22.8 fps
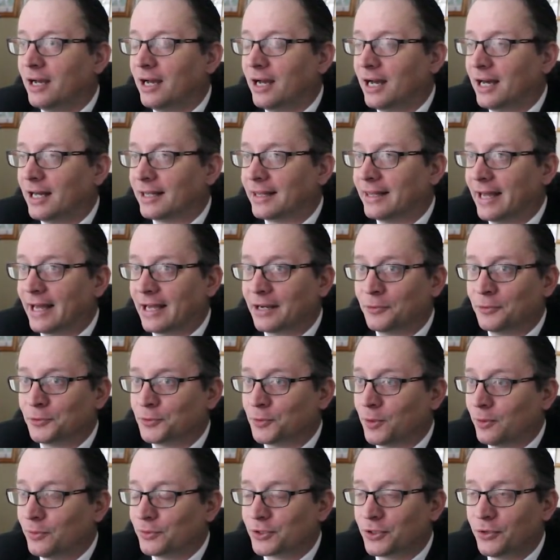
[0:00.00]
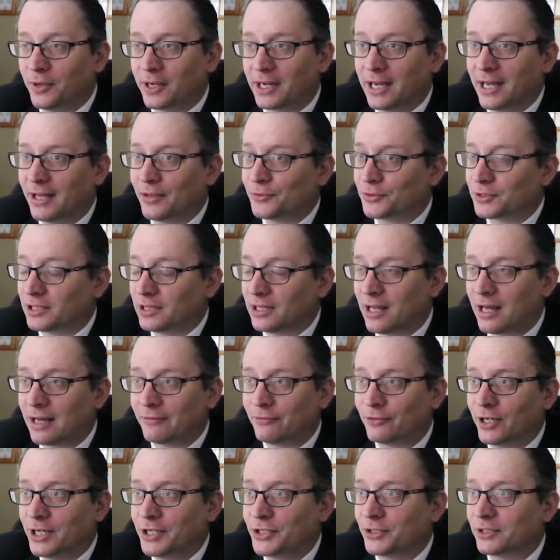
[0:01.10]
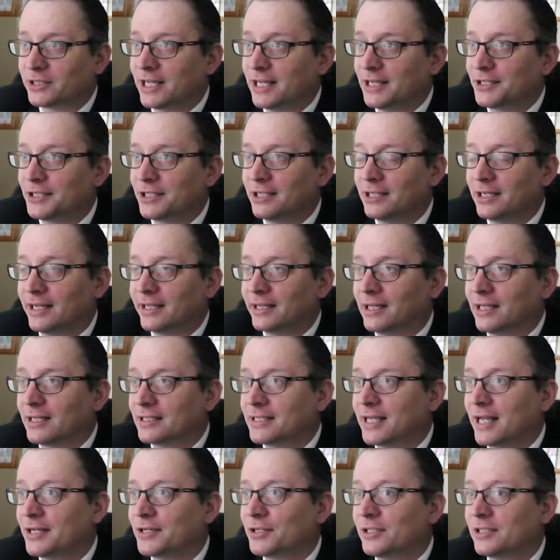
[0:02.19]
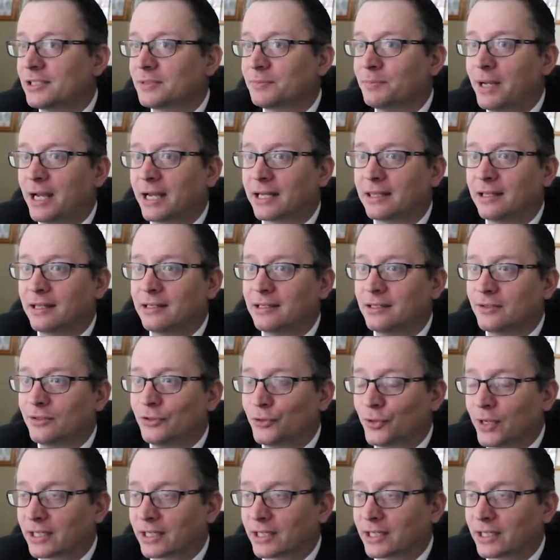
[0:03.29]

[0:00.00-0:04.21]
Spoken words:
That was what was going on. There was a lot of racial tension in Los Angeles back then,